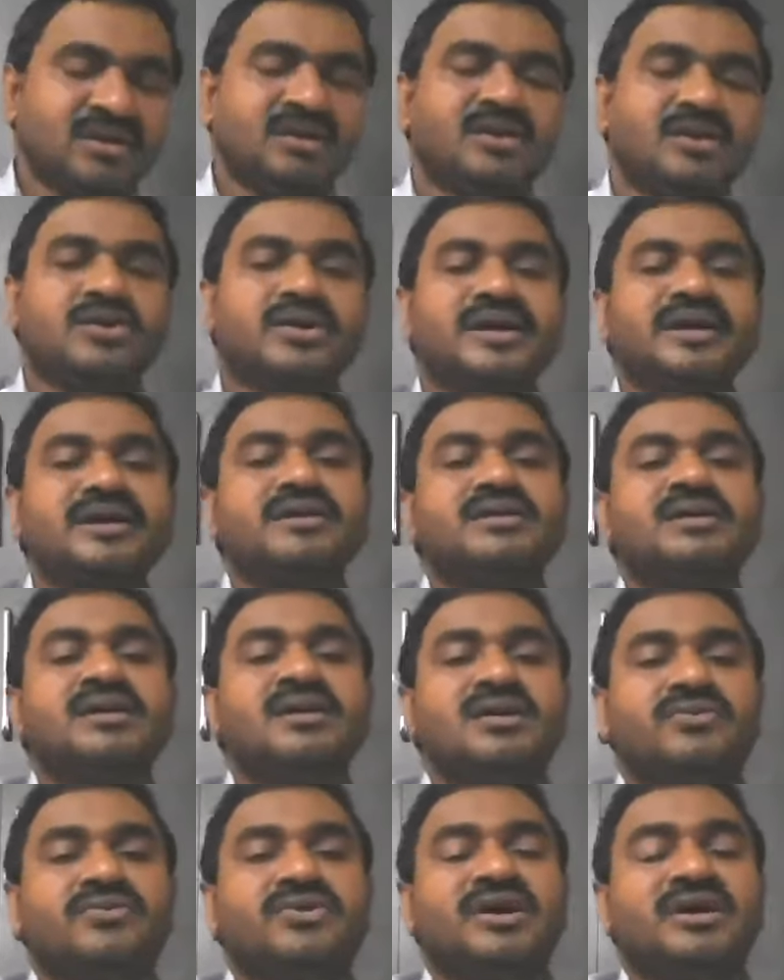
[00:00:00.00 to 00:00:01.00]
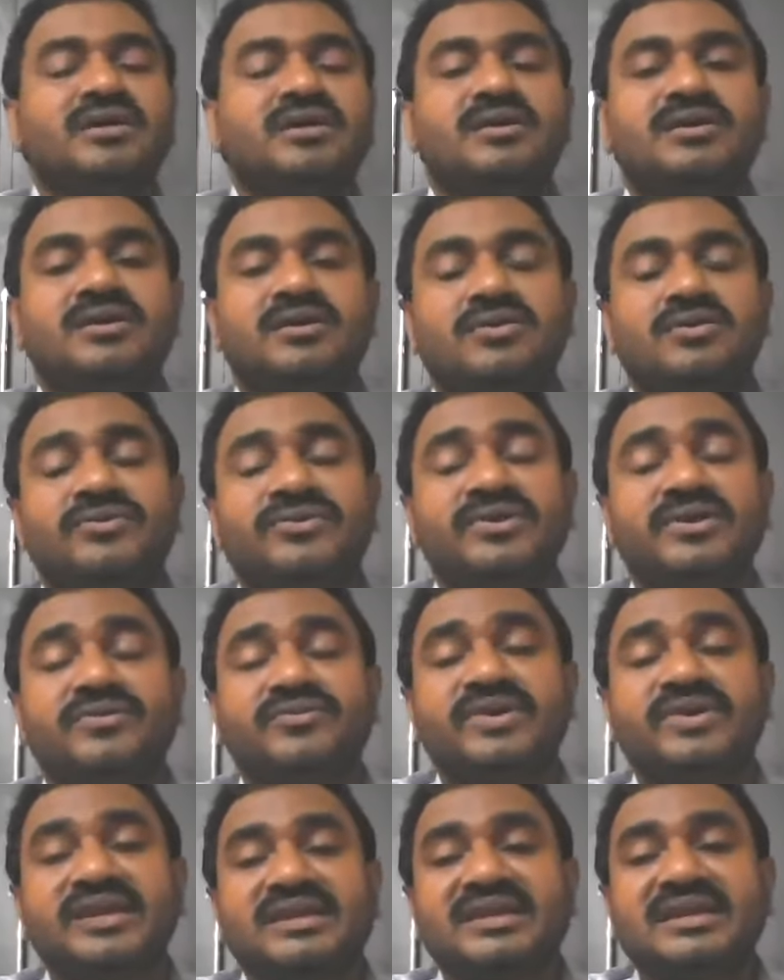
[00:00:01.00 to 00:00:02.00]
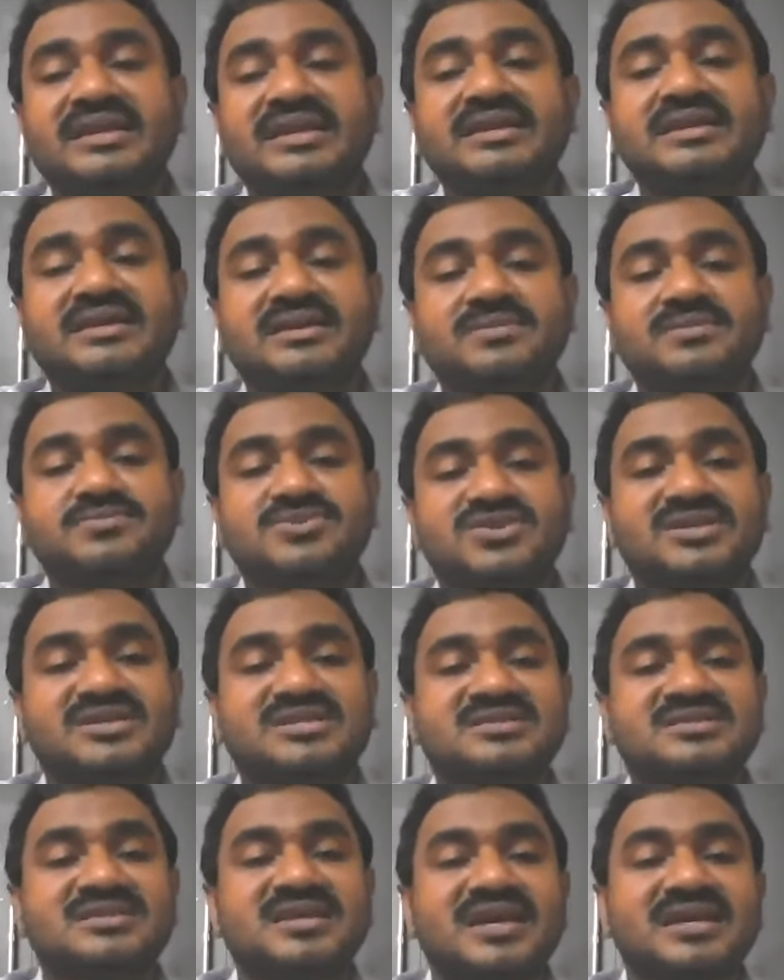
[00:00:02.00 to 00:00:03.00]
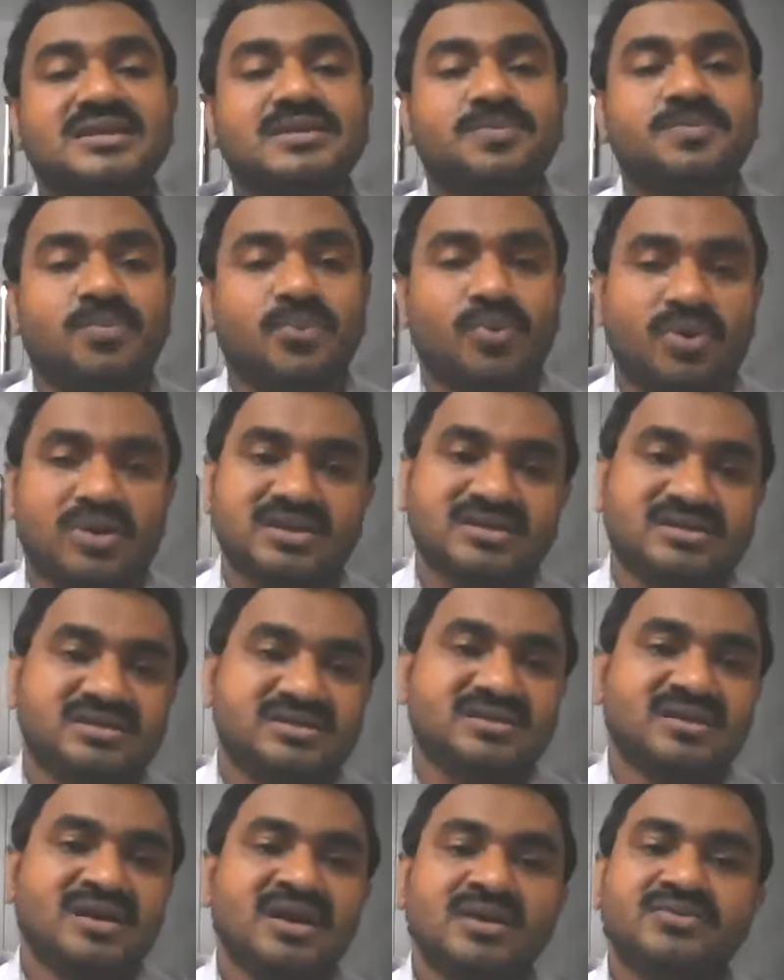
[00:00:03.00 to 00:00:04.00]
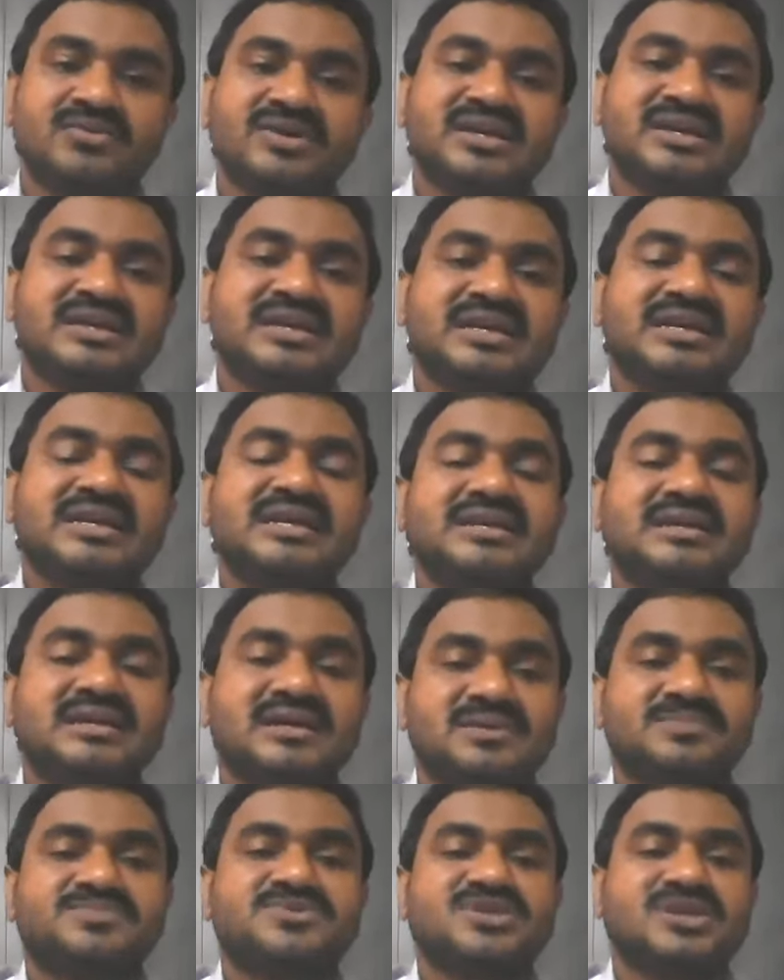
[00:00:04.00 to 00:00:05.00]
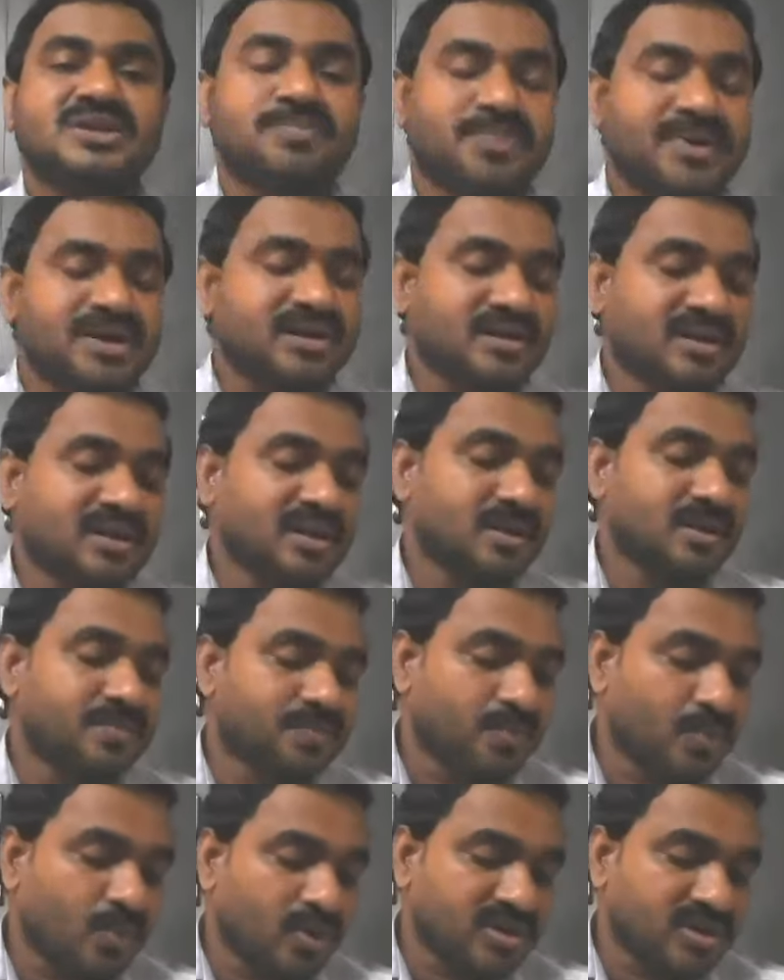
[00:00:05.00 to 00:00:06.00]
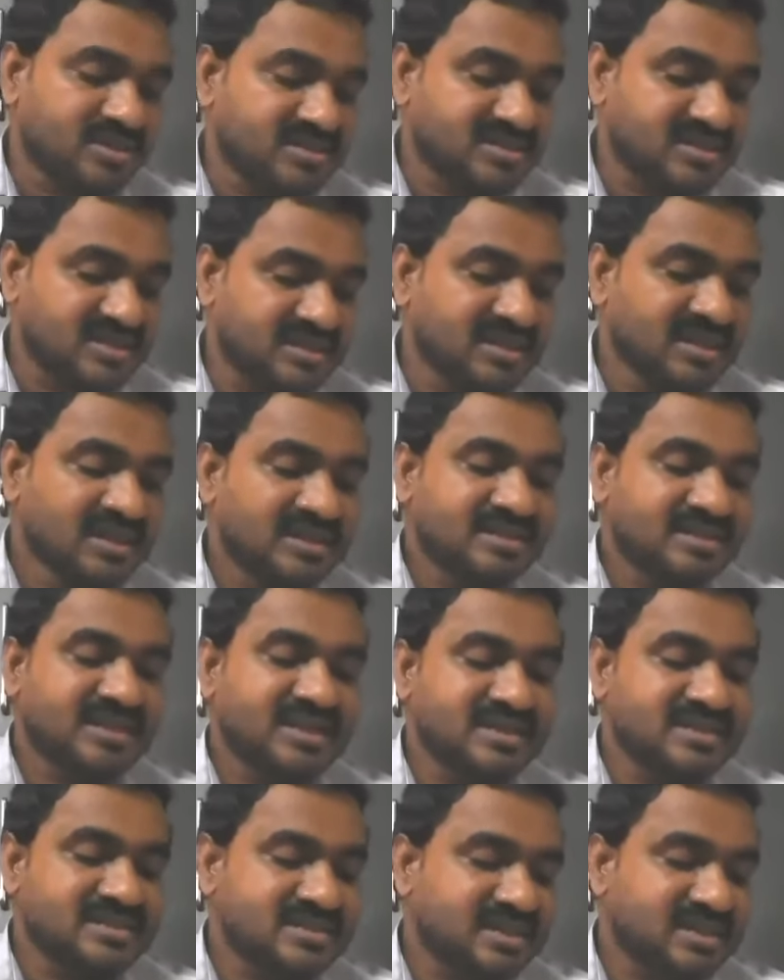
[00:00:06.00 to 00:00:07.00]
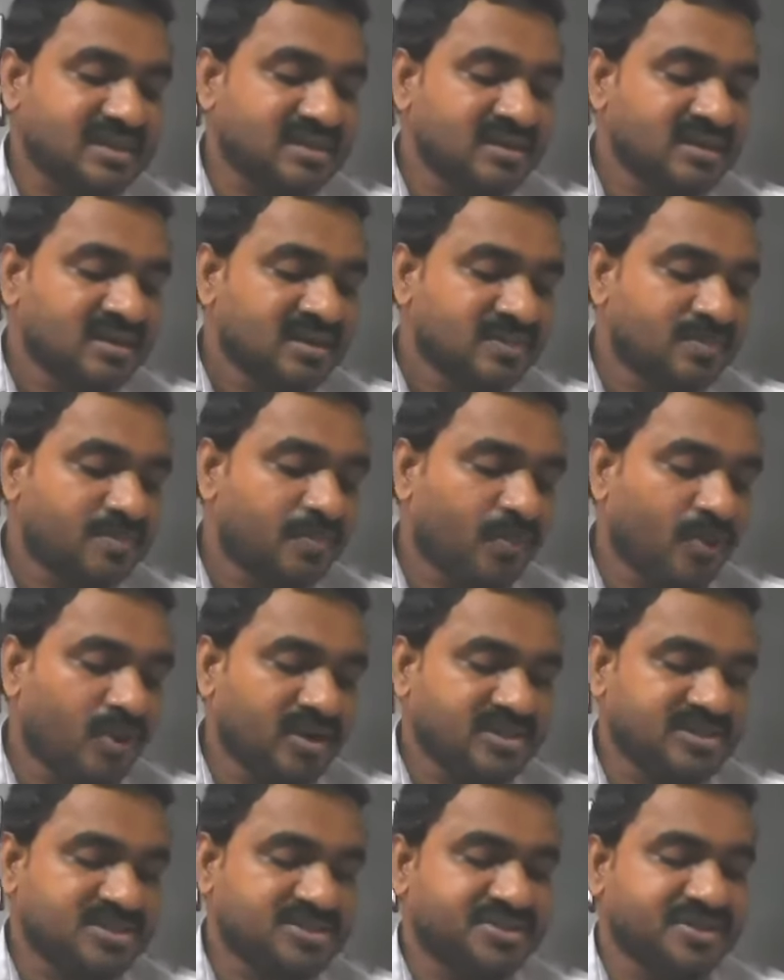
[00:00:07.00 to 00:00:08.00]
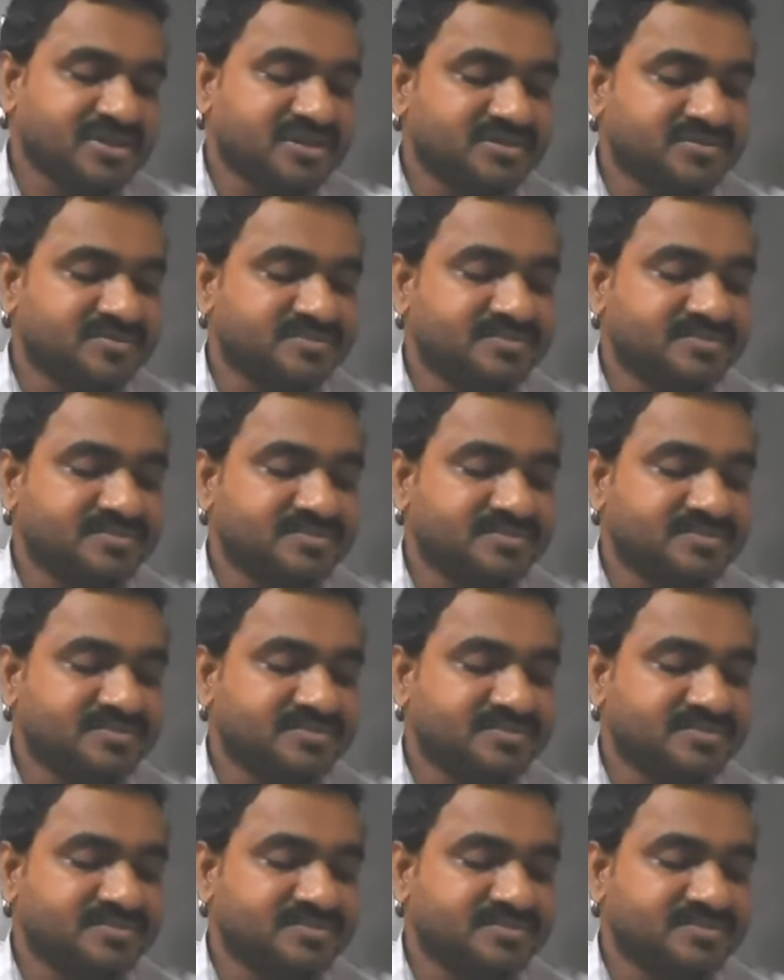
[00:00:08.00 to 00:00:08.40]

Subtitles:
Okay, we didn't come to a straight point. We didn't come to a particular point. That is the point here.